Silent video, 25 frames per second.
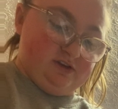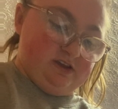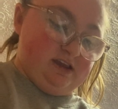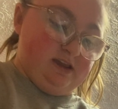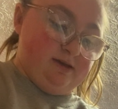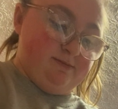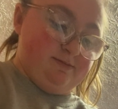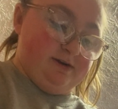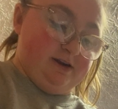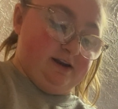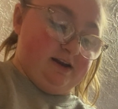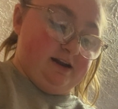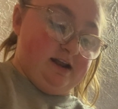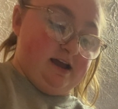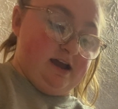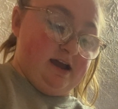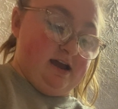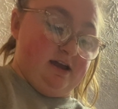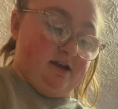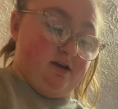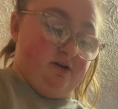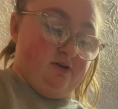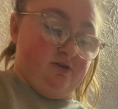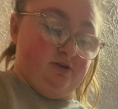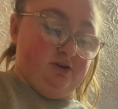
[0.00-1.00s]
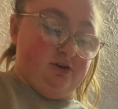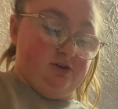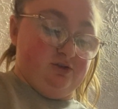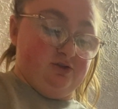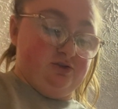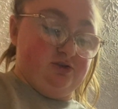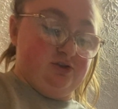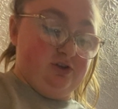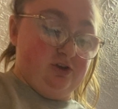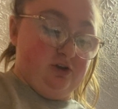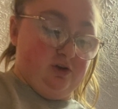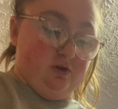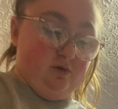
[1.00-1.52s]
keeping an eye on your
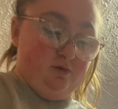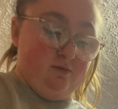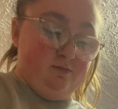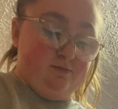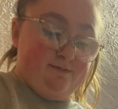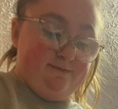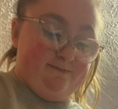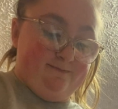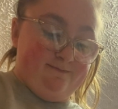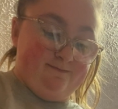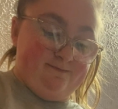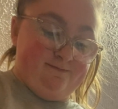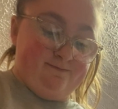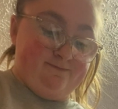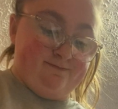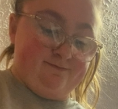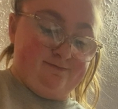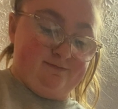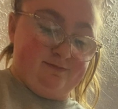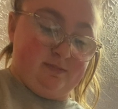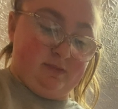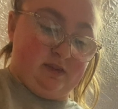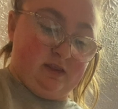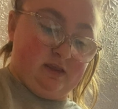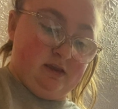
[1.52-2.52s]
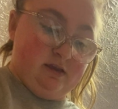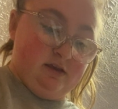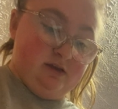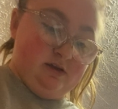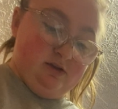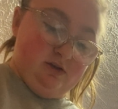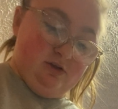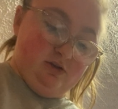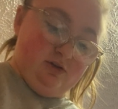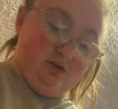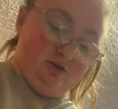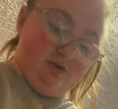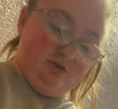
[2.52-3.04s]
soup,
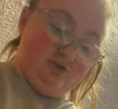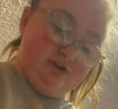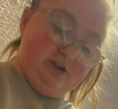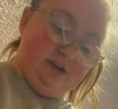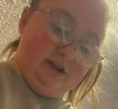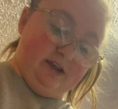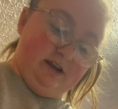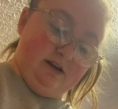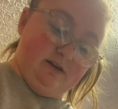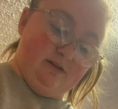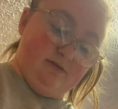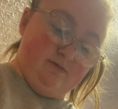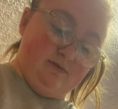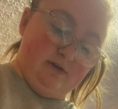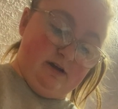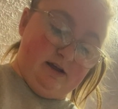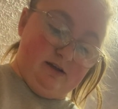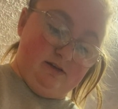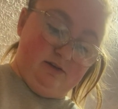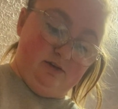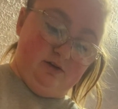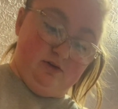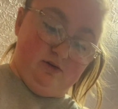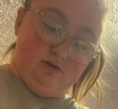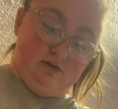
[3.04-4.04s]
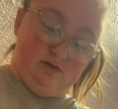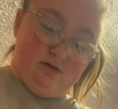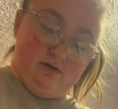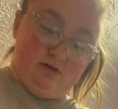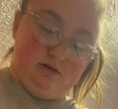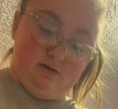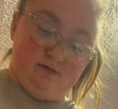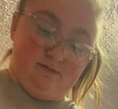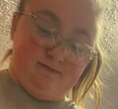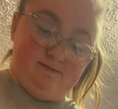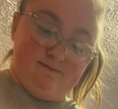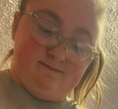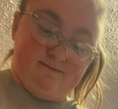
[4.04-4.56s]
your chicken and
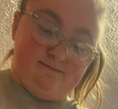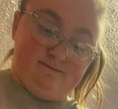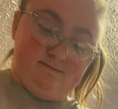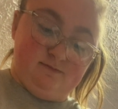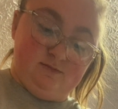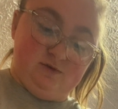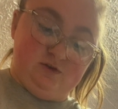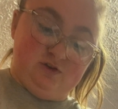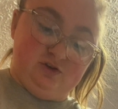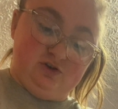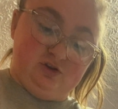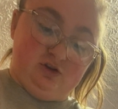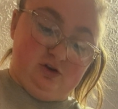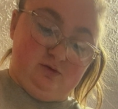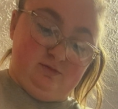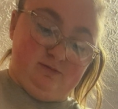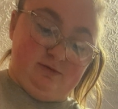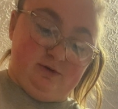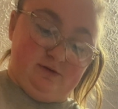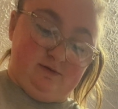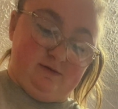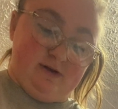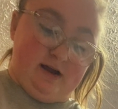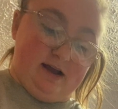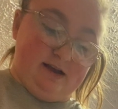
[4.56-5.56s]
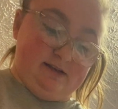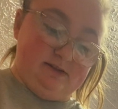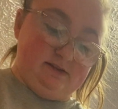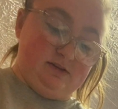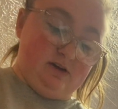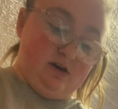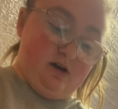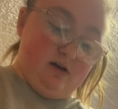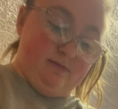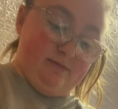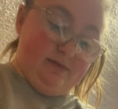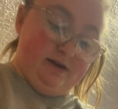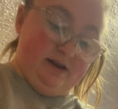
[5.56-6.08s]
your soup and rice
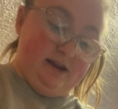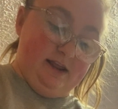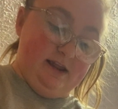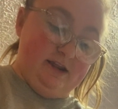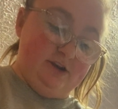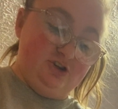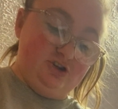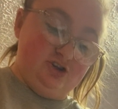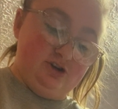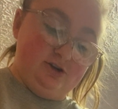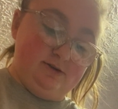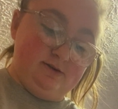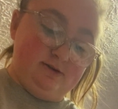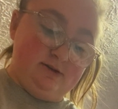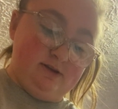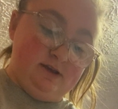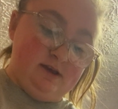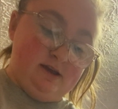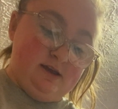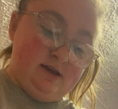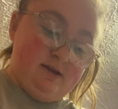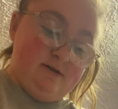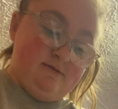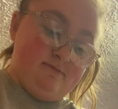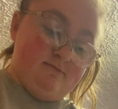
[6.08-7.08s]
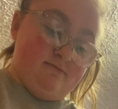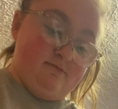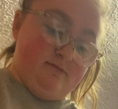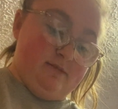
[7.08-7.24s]
combination, and